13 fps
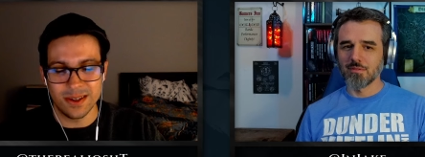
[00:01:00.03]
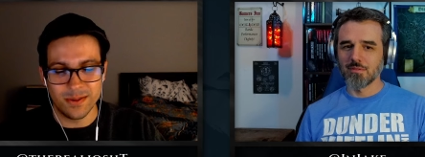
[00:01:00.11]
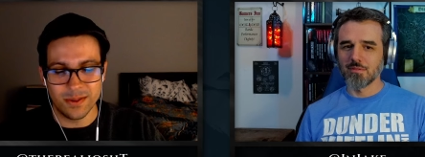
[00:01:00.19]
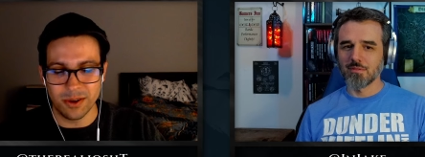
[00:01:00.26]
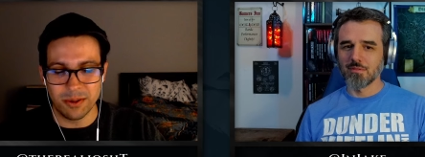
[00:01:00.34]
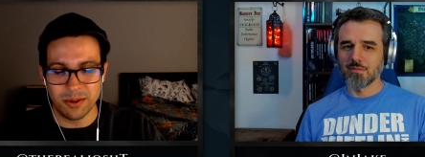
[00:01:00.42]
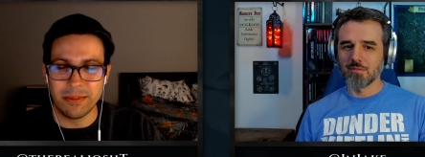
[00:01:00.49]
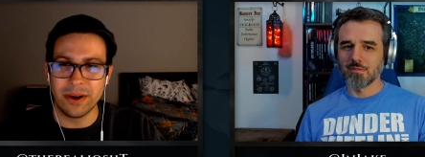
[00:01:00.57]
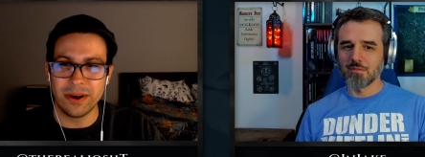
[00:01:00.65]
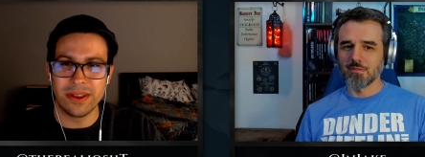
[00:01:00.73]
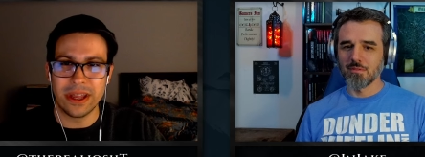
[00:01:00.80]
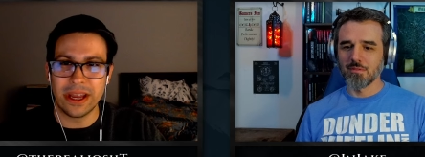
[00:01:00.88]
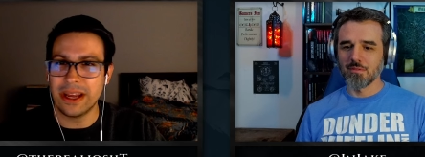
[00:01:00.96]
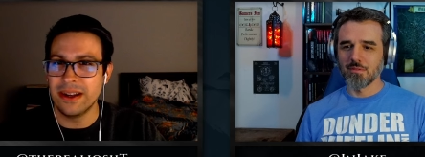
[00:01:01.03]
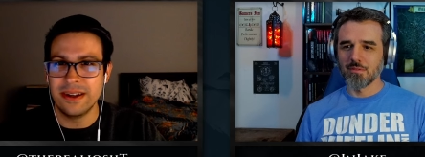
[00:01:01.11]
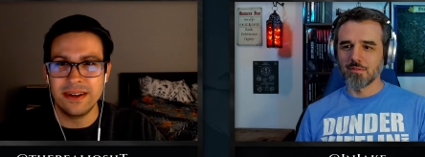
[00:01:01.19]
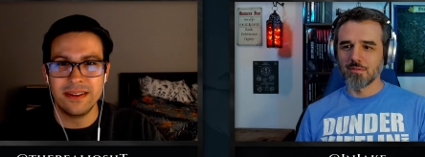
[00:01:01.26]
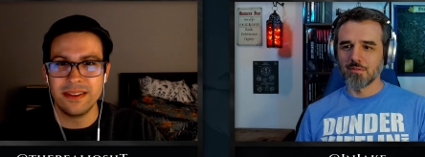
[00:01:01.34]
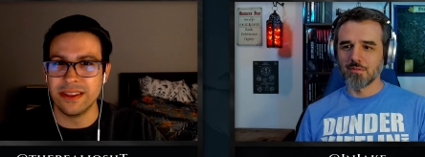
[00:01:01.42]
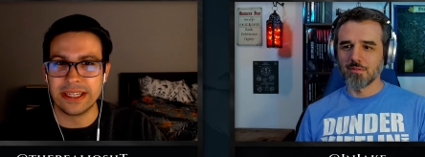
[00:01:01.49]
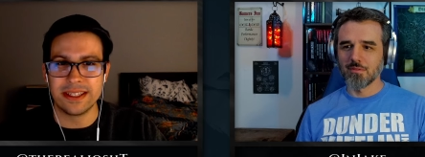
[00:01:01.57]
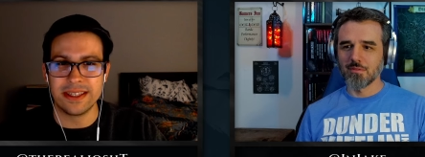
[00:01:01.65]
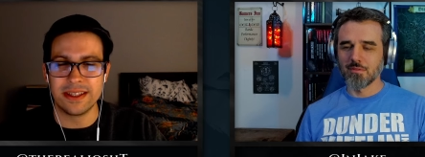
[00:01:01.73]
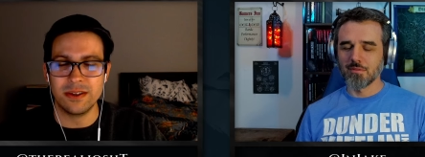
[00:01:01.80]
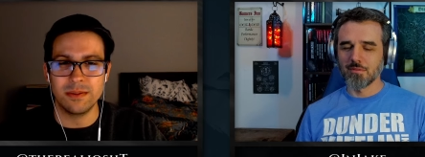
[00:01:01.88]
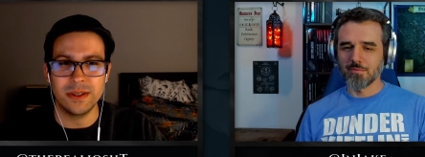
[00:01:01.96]
Speaker 1: if you want to be a part of that,
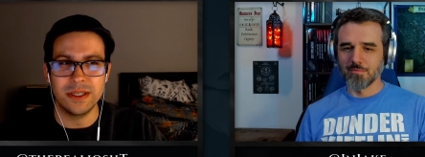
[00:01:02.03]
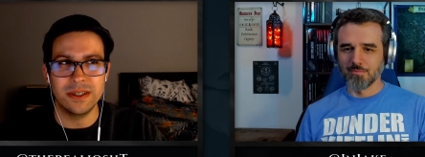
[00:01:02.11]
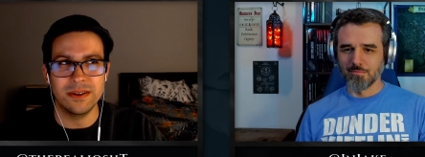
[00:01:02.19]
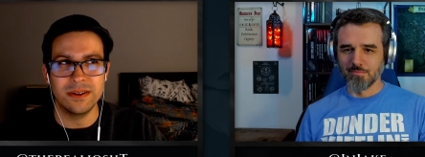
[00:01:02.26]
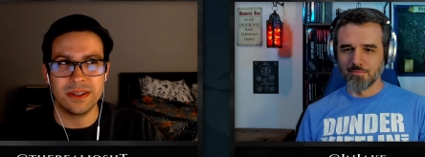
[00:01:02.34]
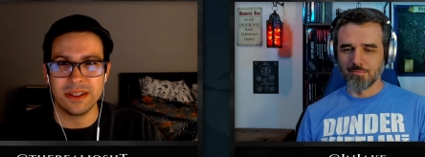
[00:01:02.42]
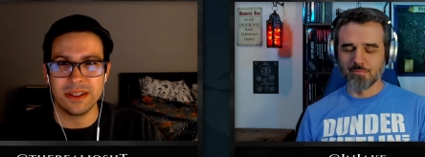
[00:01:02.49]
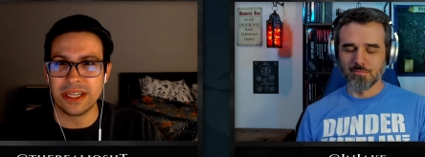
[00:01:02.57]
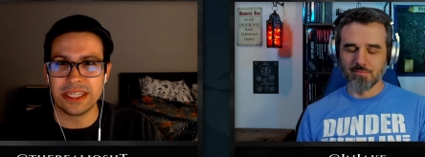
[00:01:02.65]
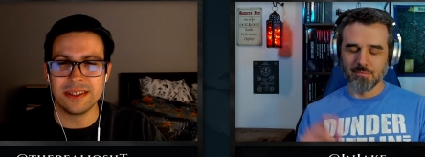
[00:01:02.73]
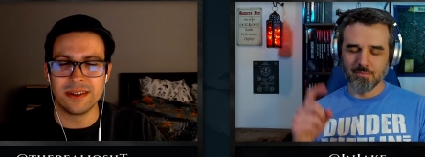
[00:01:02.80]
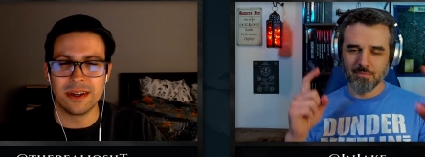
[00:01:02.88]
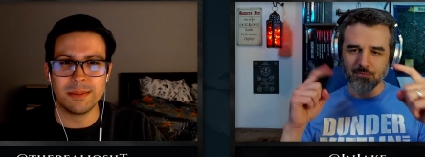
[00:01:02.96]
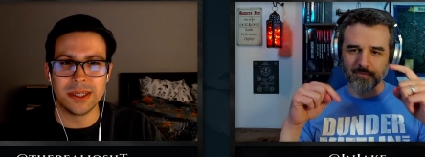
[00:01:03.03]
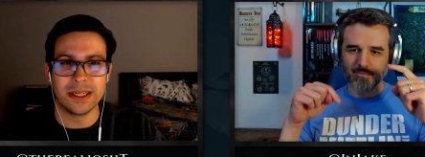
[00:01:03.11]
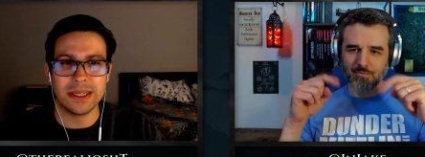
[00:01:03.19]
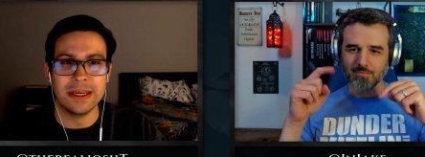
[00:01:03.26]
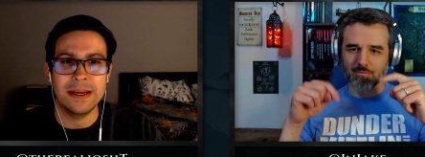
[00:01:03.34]
links in the doobly-doo in the link description.